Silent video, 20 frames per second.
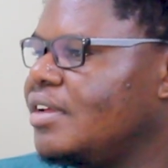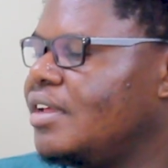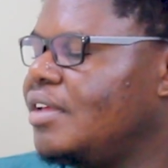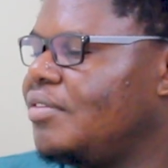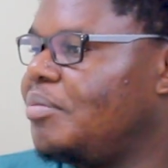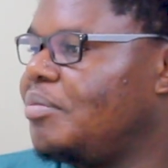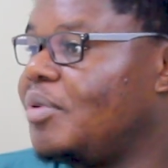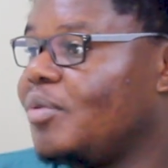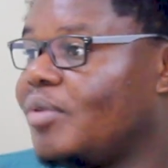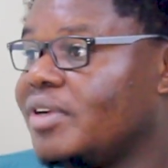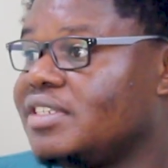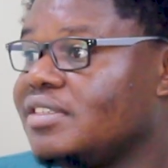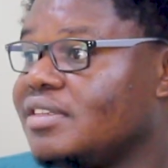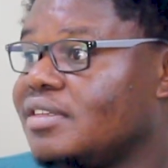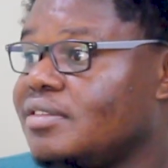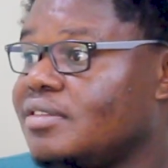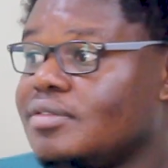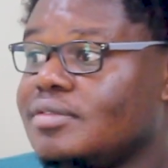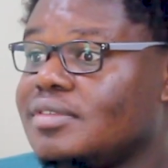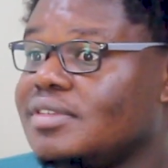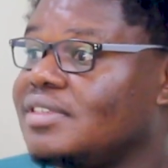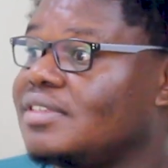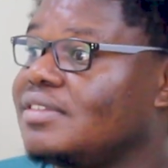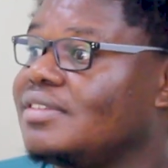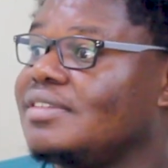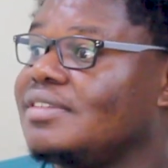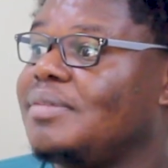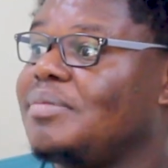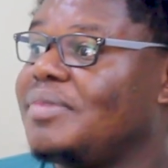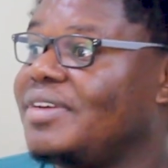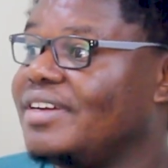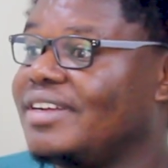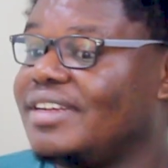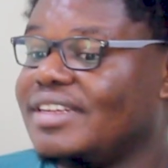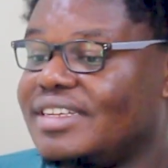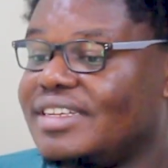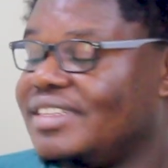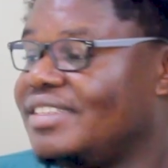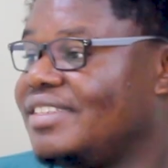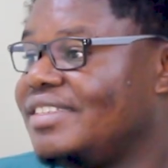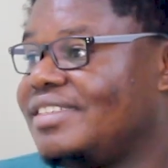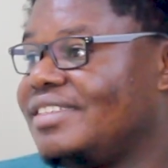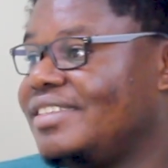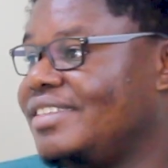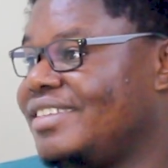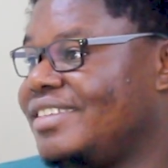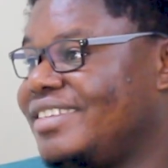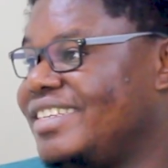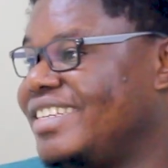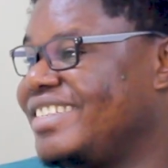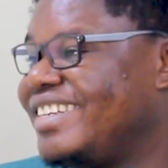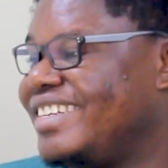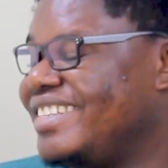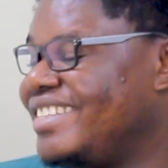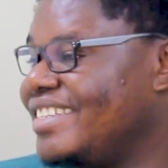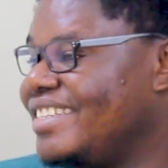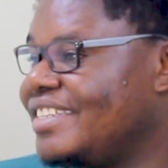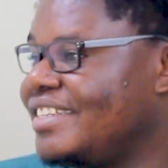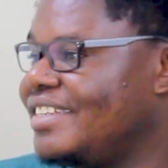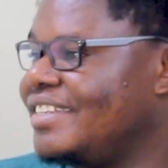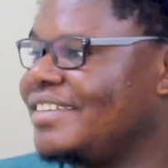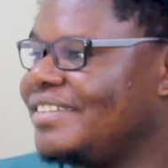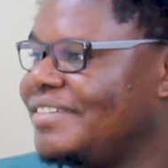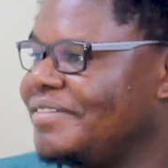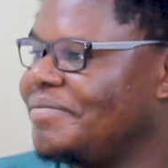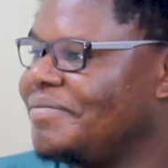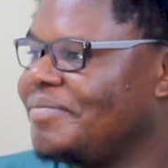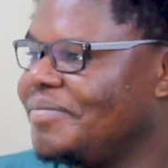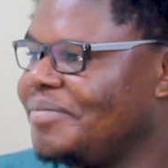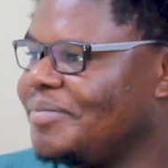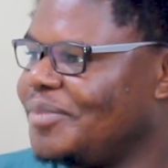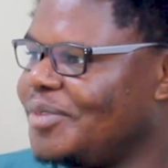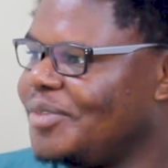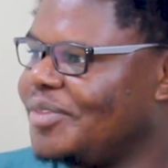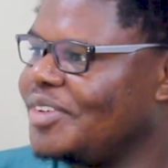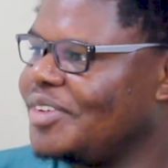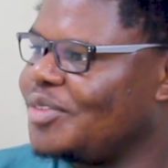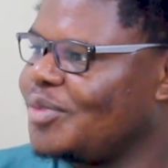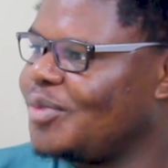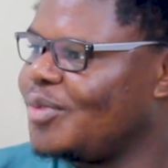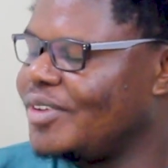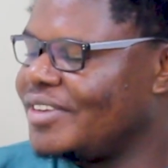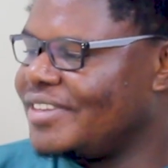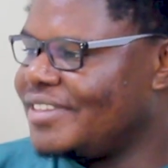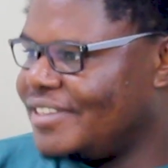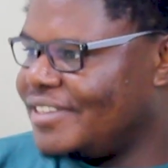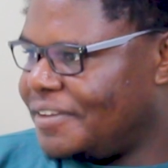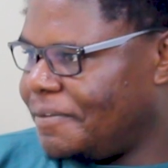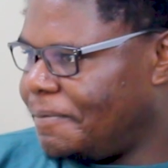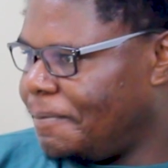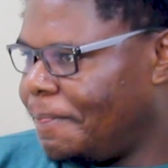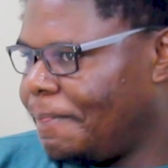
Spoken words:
You've been watching the news. America is just resisting moving towards